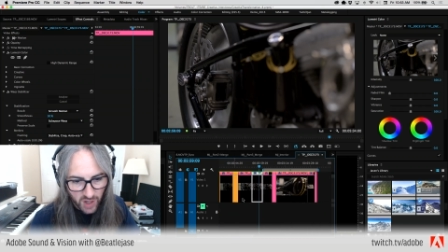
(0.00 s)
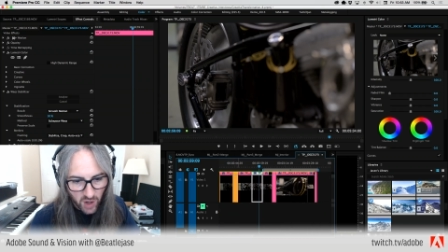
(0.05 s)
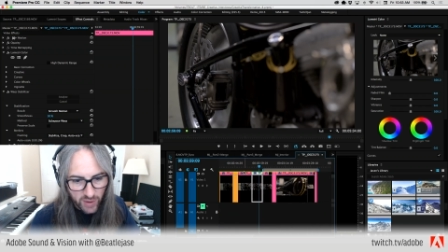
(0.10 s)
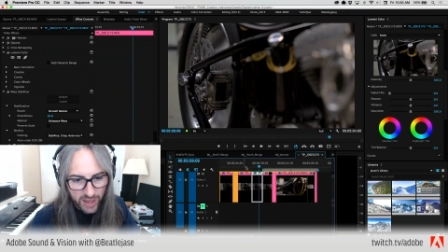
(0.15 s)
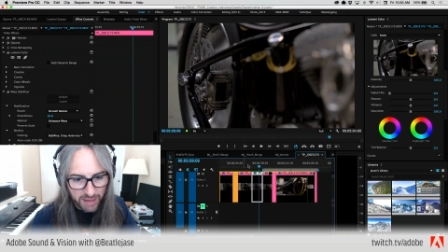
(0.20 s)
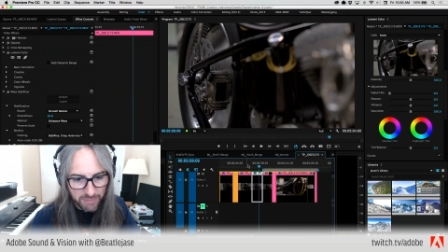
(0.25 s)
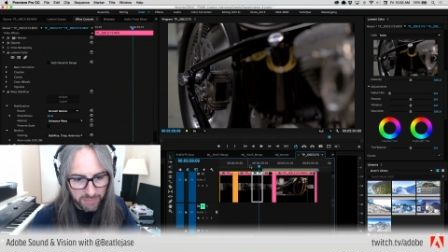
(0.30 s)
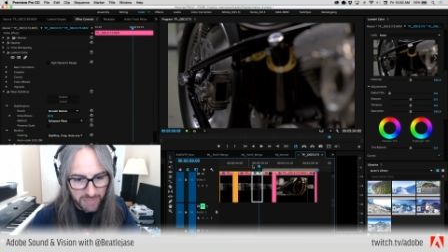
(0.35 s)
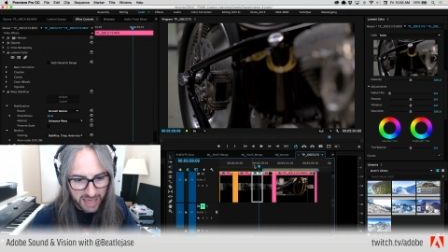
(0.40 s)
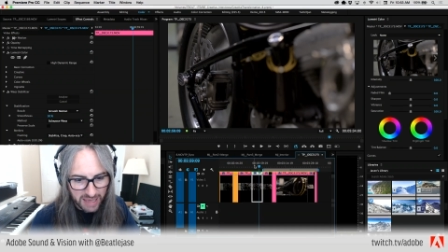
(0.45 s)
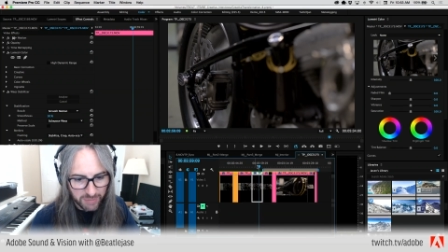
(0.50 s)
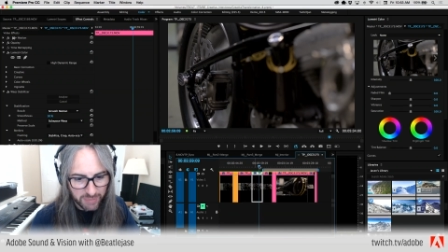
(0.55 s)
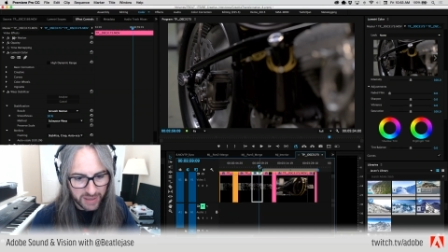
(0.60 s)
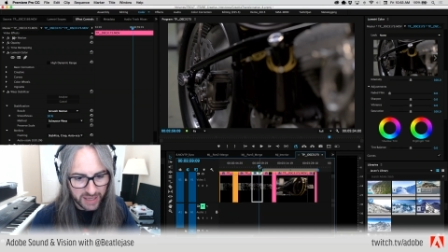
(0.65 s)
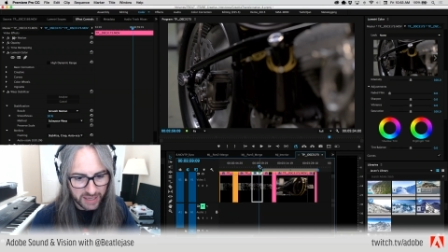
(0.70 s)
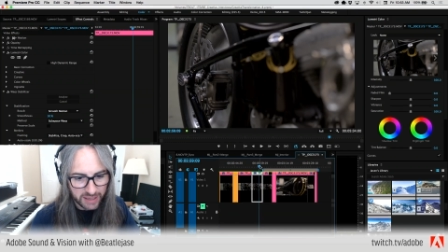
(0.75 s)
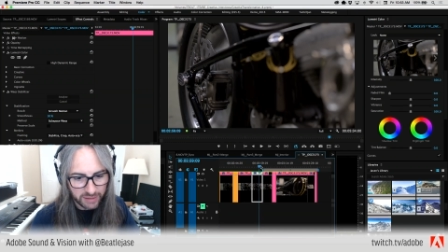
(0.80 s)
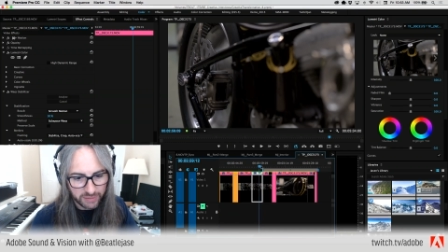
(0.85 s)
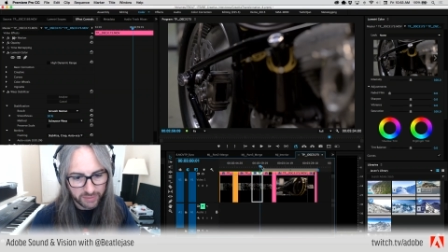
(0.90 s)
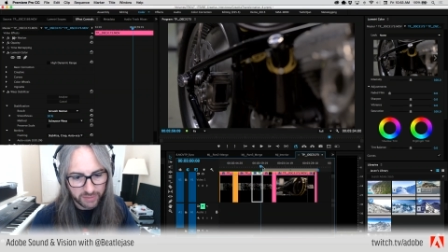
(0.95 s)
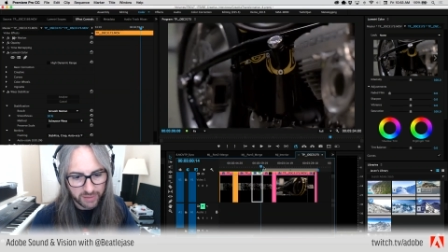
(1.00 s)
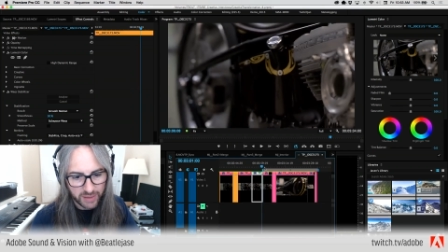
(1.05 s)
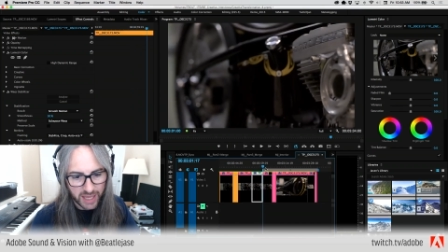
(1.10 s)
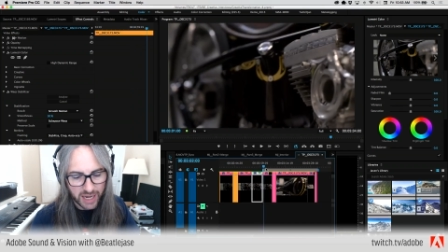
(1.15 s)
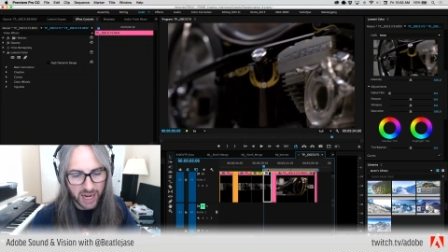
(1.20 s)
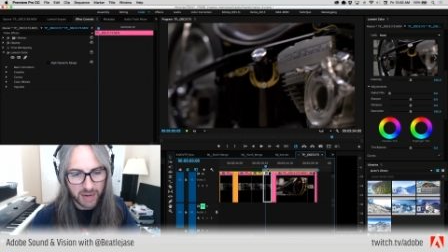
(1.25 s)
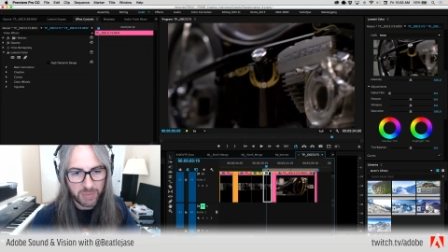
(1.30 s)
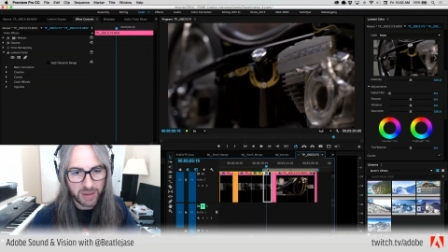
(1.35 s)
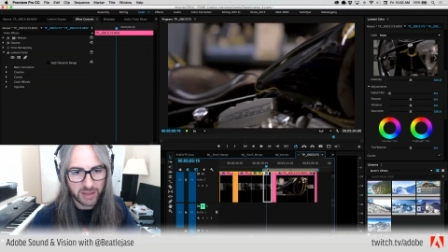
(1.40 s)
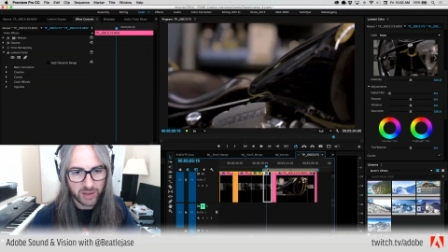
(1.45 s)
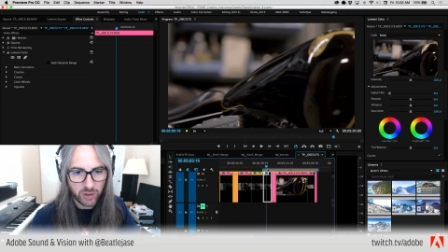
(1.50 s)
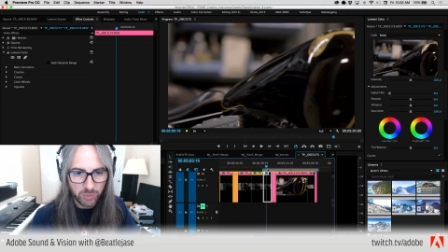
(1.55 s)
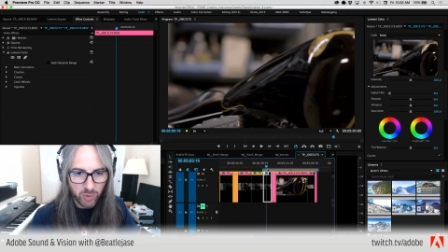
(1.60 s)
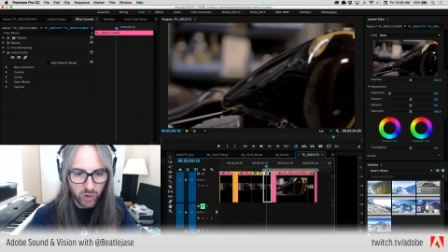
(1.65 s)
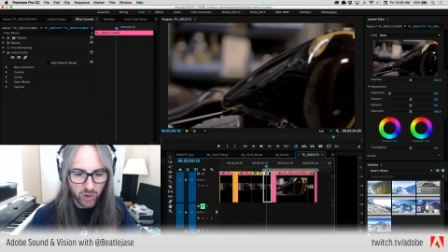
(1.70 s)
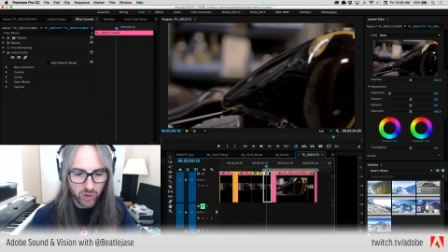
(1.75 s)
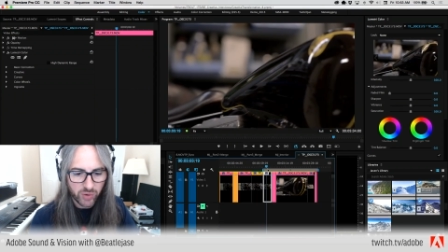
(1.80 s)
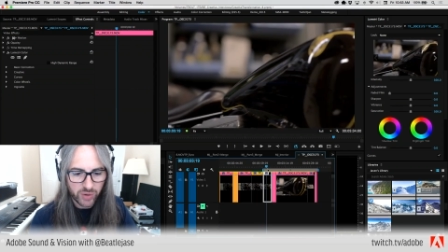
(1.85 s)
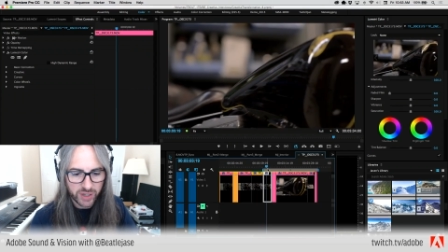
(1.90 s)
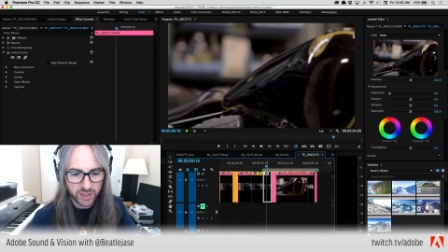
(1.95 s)
okay, maybe then I'd be a little
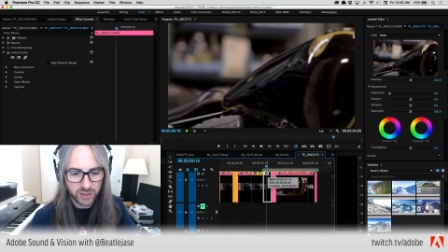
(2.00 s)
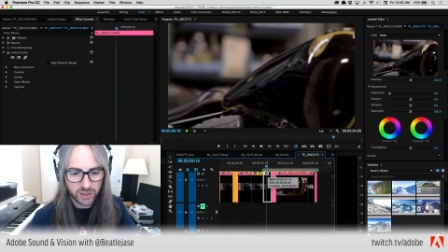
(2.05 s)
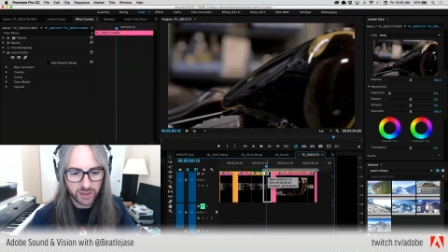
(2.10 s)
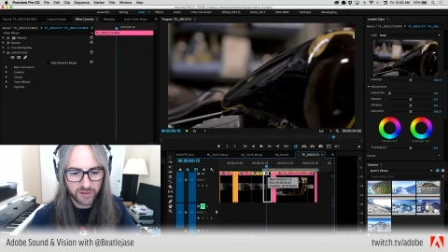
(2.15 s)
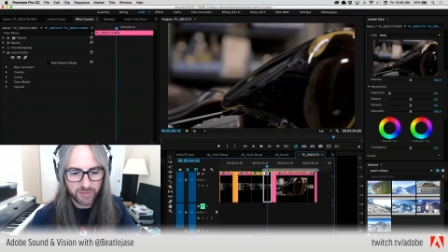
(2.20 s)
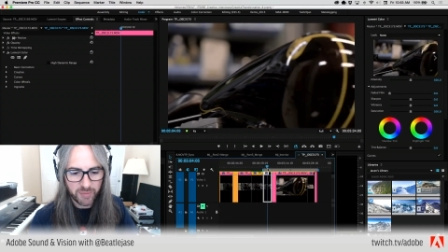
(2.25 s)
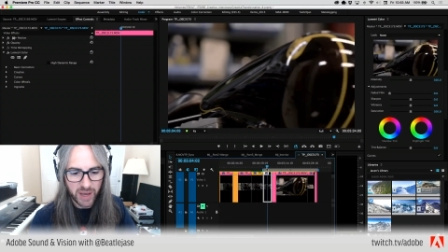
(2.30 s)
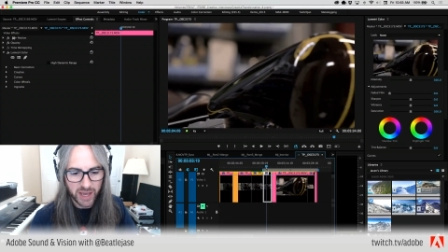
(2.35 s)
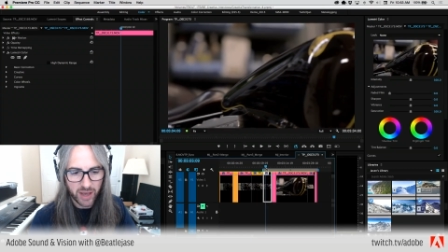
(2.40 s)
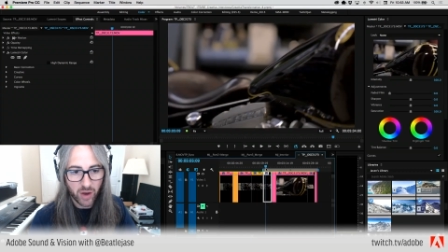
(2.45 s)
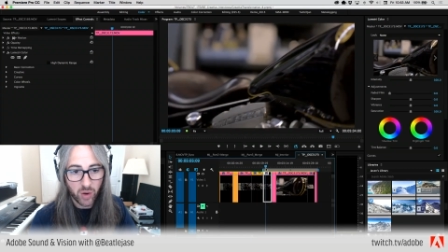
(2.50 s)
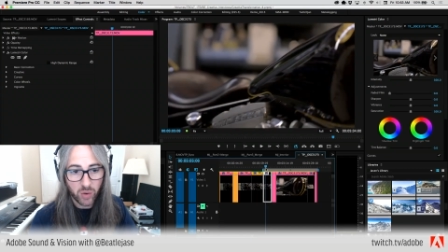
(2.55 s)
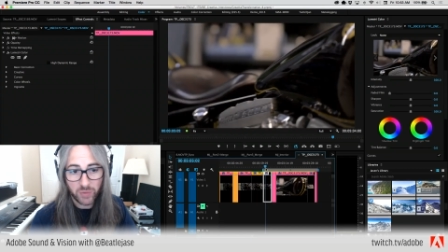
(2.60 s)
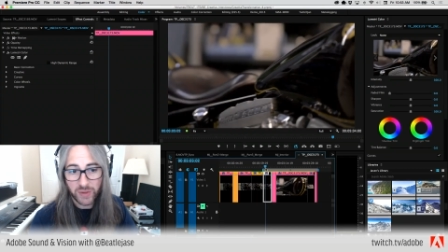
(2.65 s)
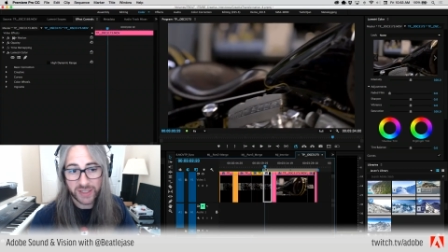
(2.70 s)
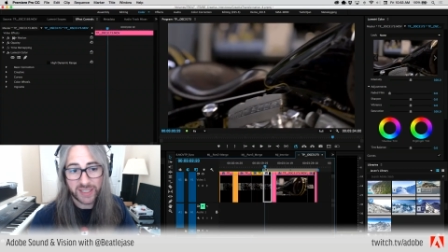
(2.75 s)
more critical of my own.